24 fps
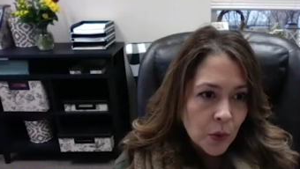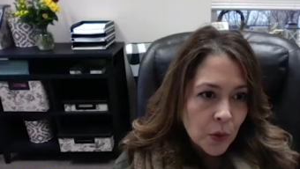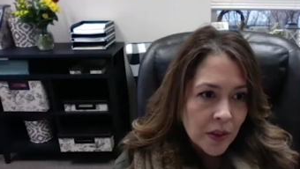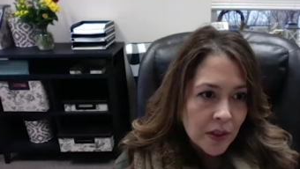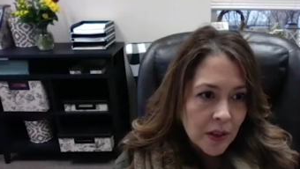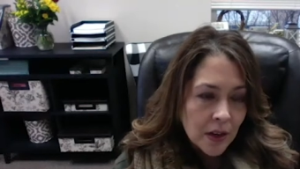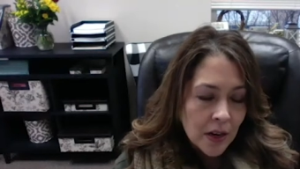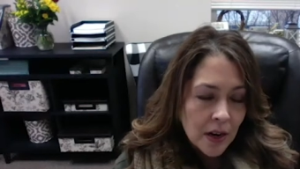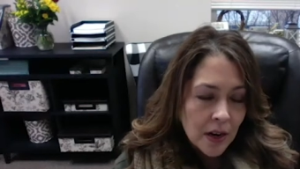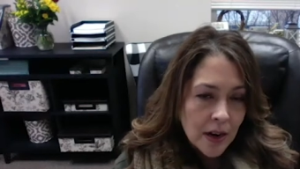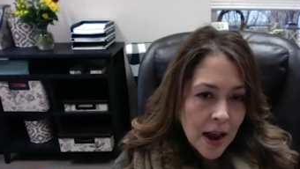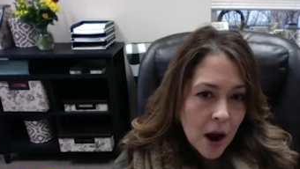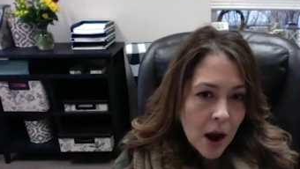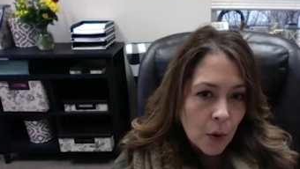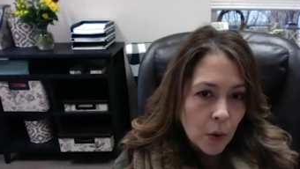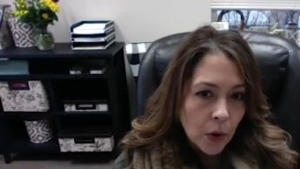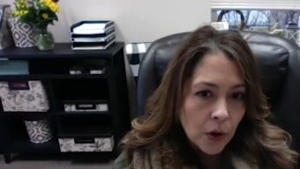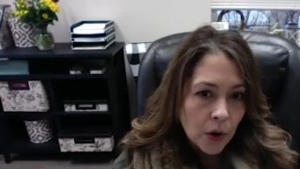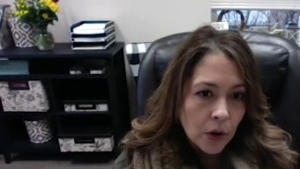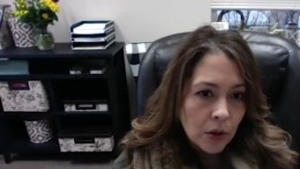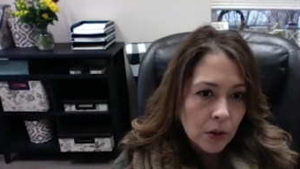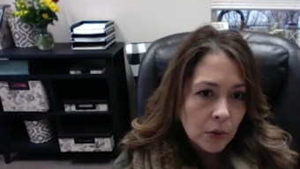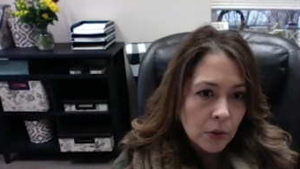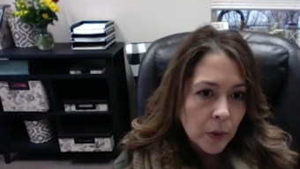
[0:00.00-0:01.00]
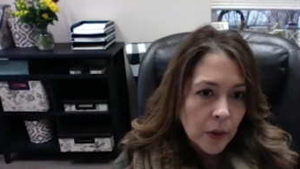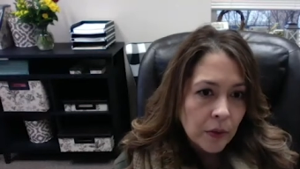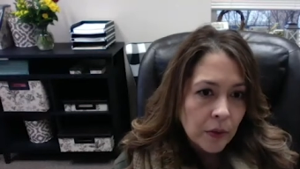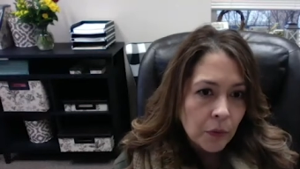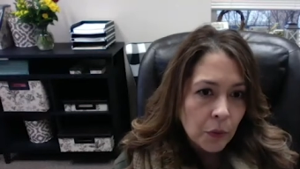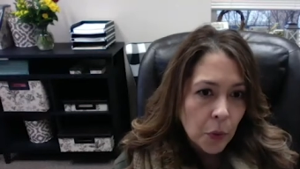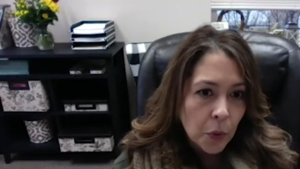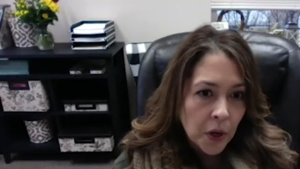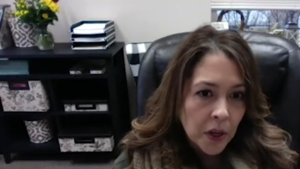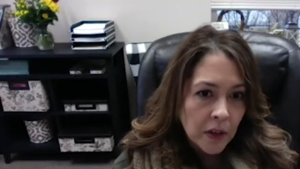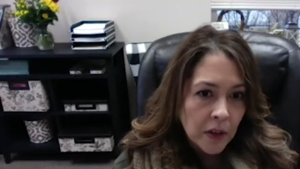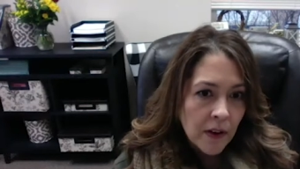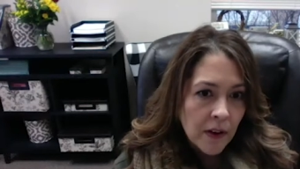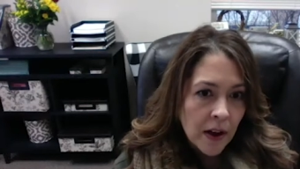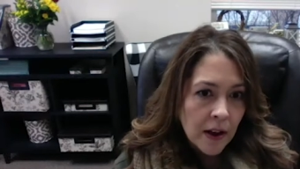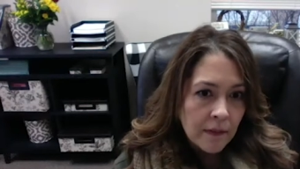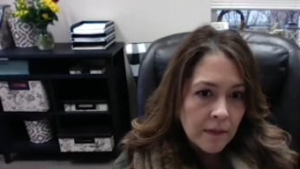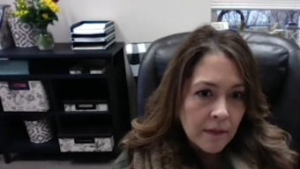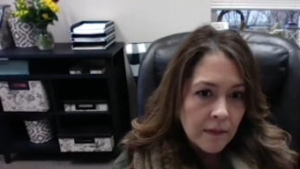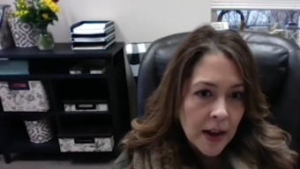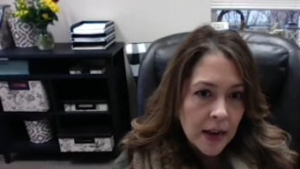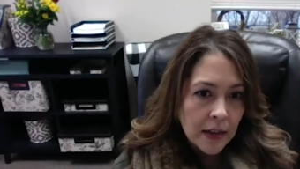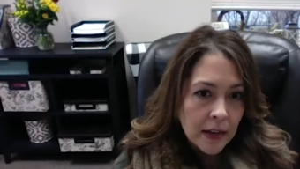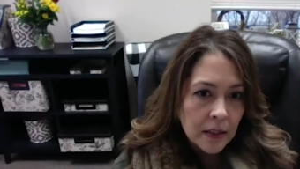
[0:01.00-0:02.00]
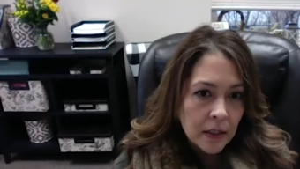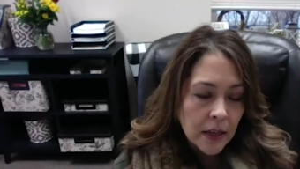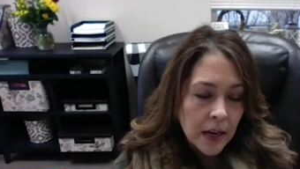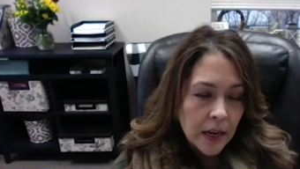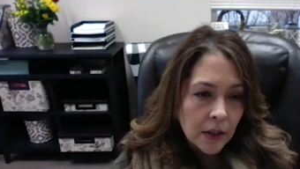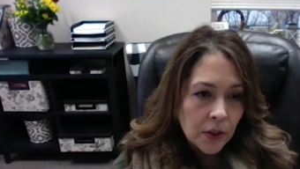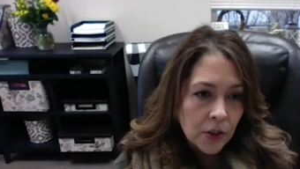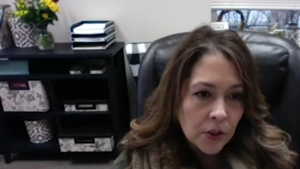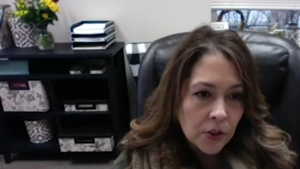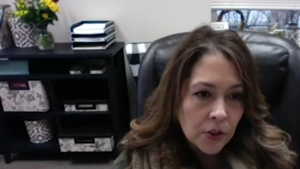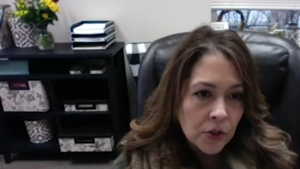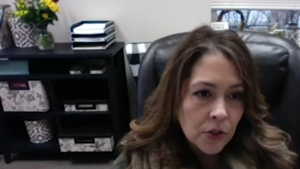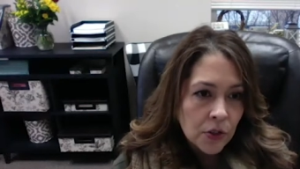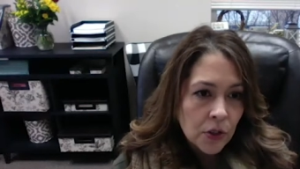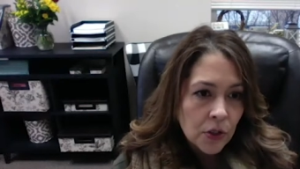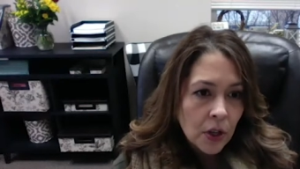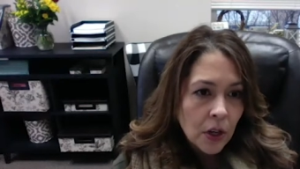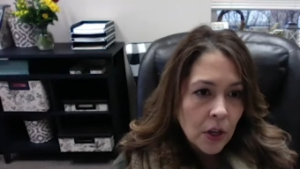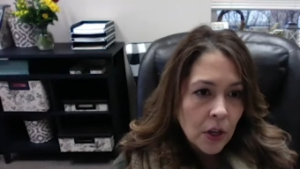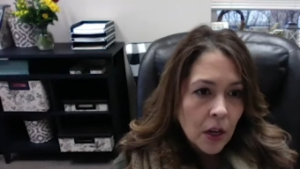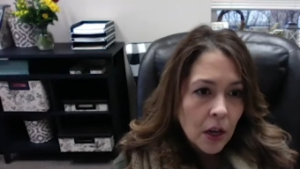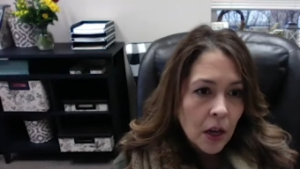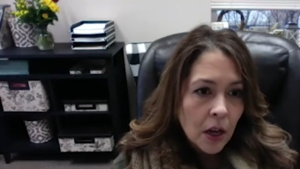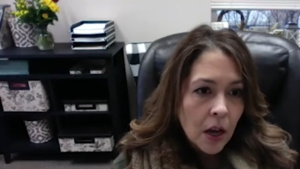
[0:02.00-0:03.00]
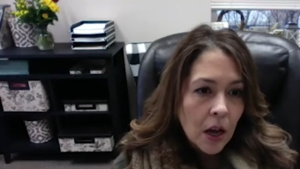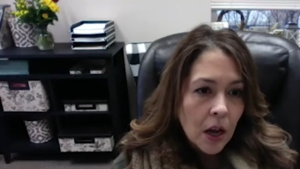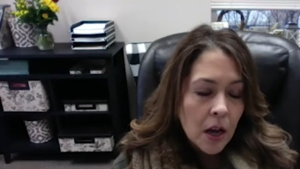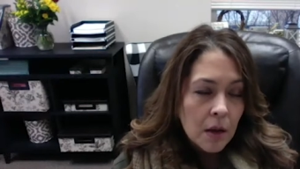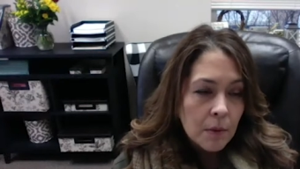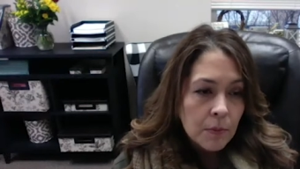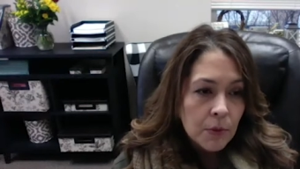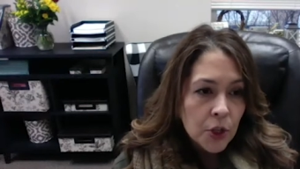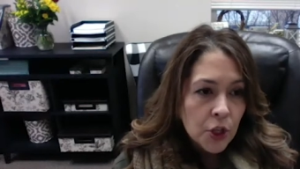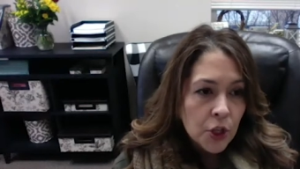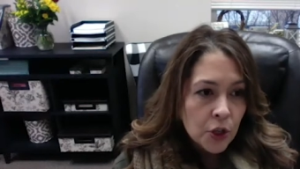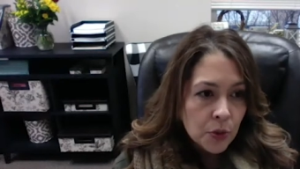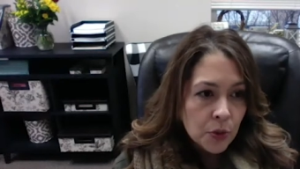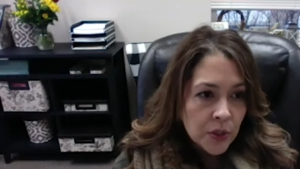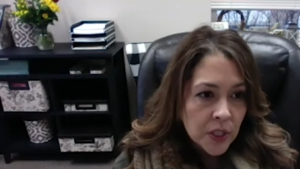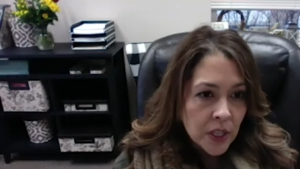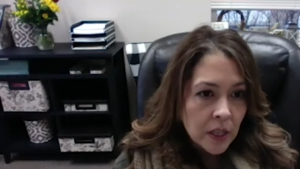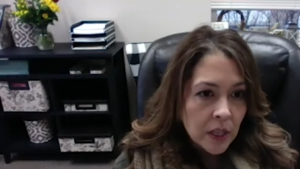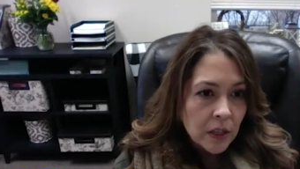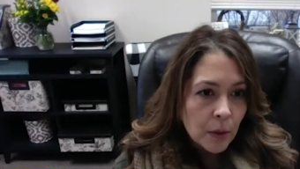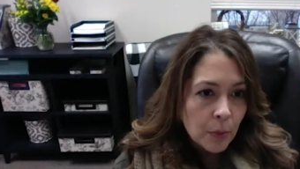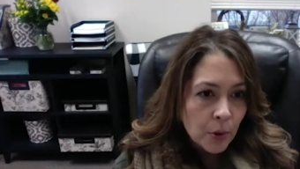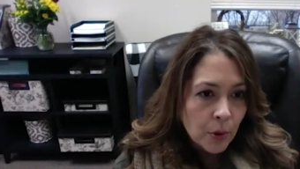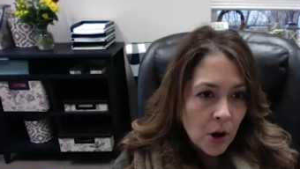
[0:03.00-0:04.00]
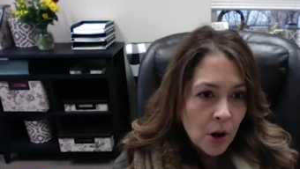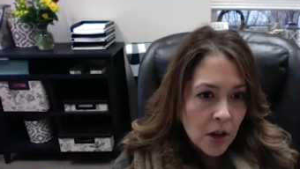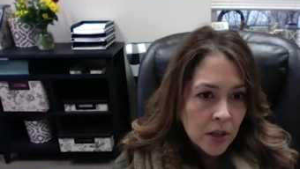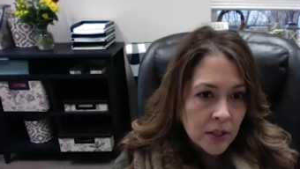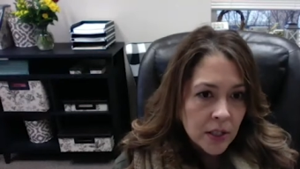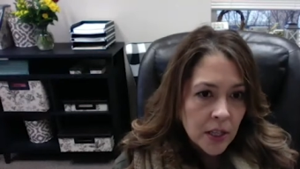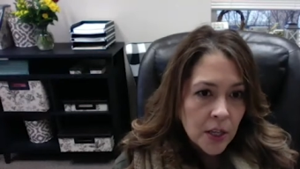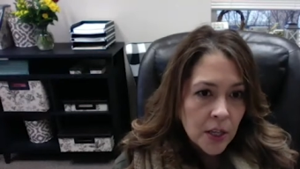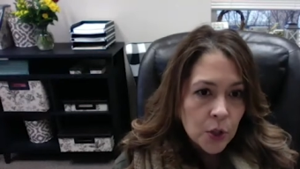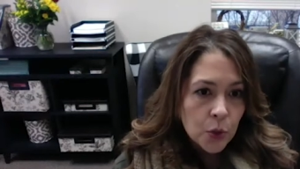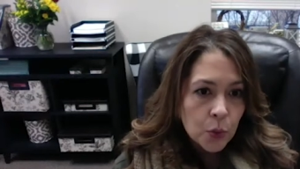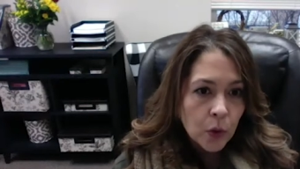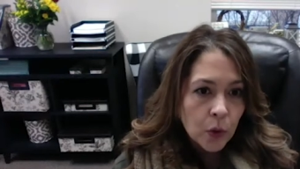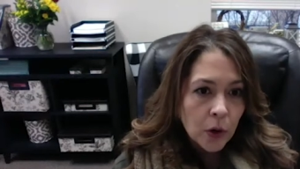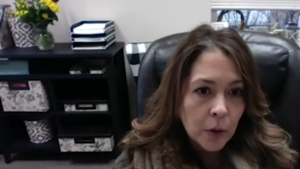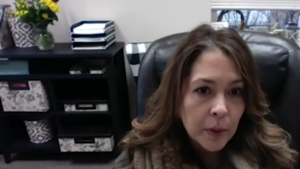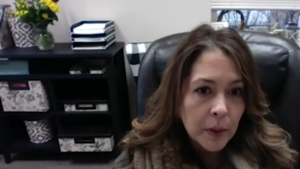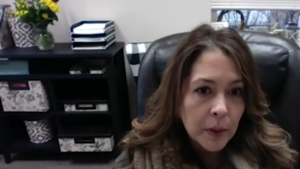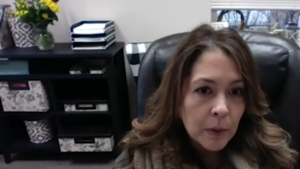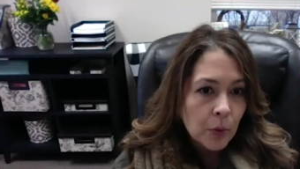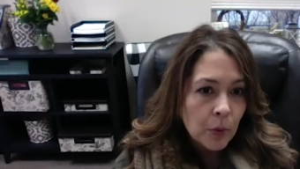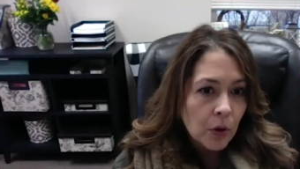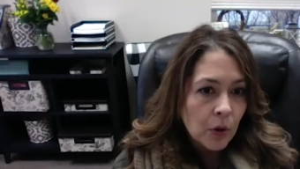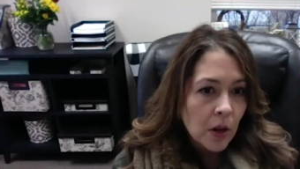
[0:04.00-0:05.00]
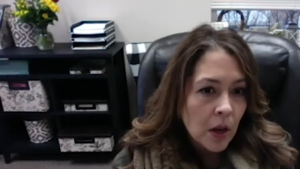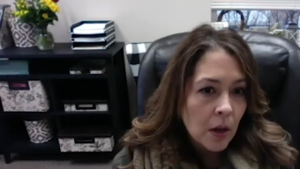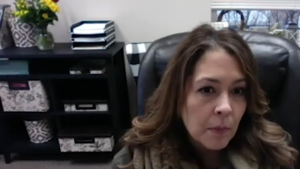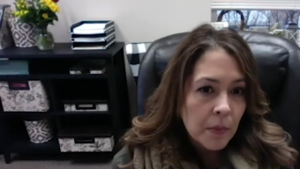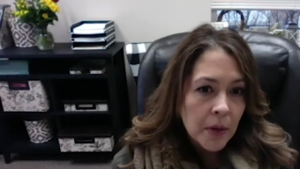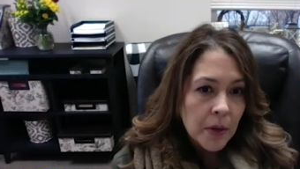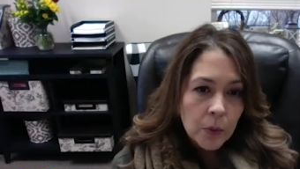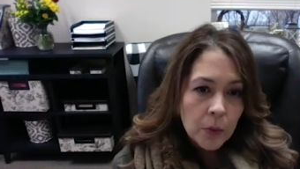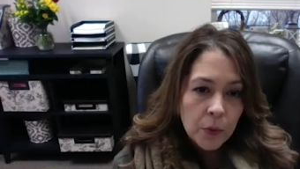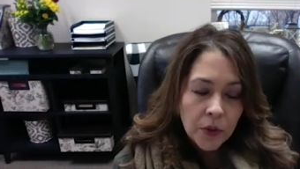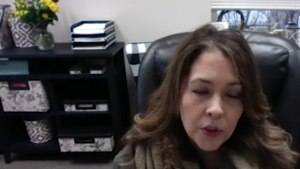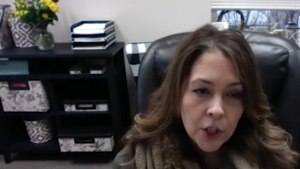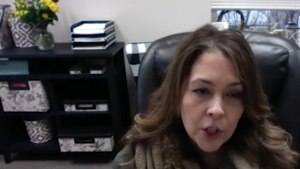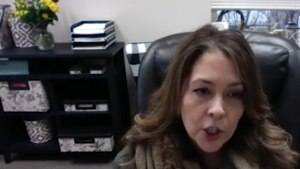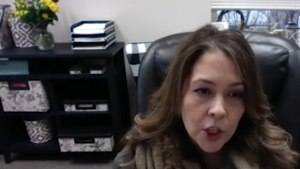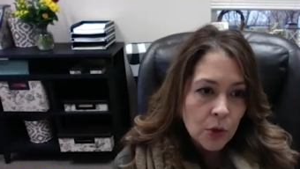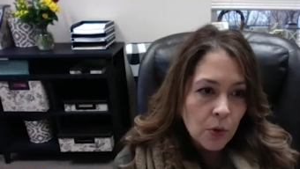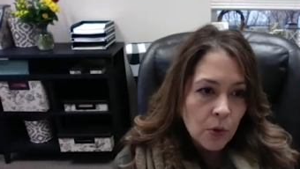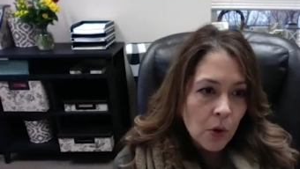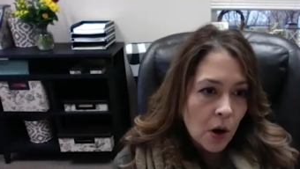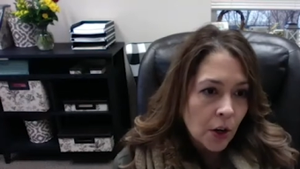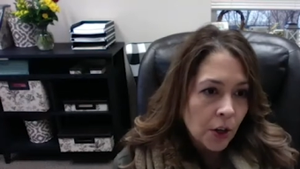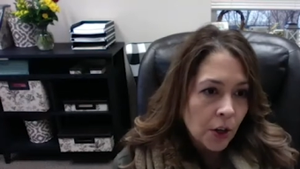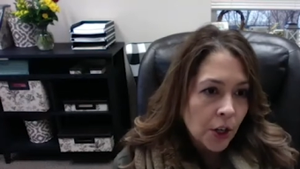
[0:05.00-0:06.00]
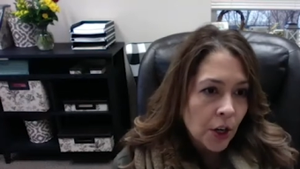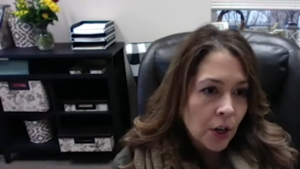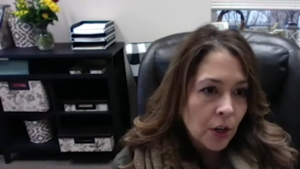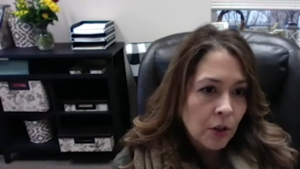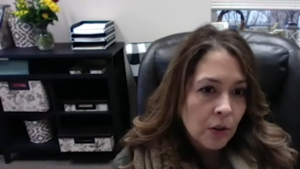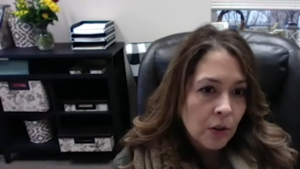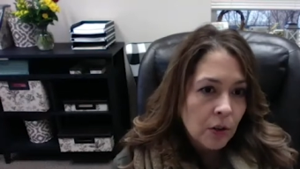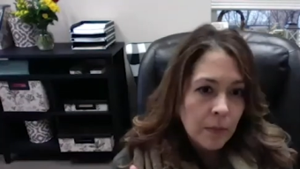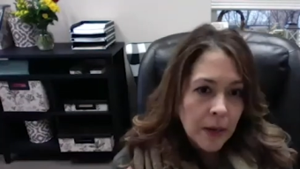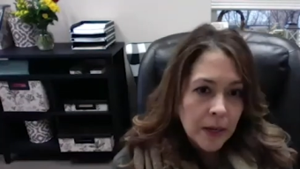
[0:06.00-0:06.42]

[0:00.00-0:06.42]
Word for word: within an hour with forty-five vaccinators um, using the process where people come in with a Q R code.